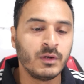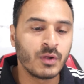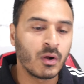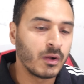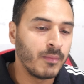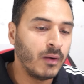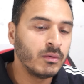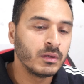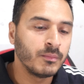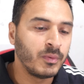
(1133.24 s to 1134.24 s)
talk
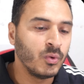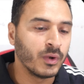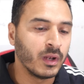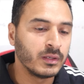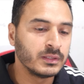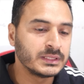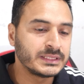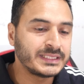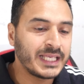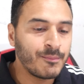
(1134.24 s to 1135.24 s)
about plural.
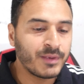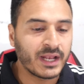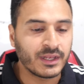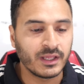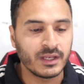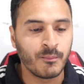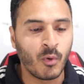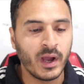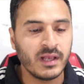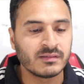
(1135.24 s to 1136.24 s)
Same category,
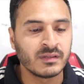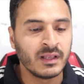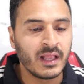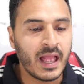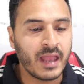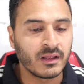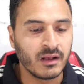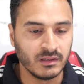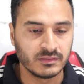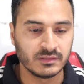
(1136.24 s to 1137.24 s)
boys and
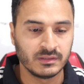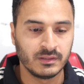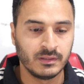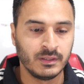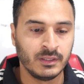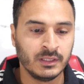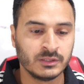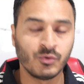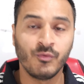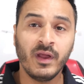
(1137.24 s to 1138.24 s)
girls.
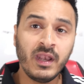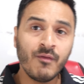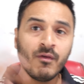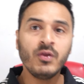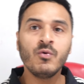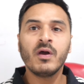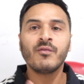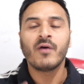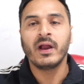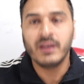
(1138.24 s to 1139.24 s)
So whenever you are
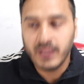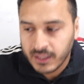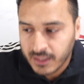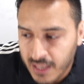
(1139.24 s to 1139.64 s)
finding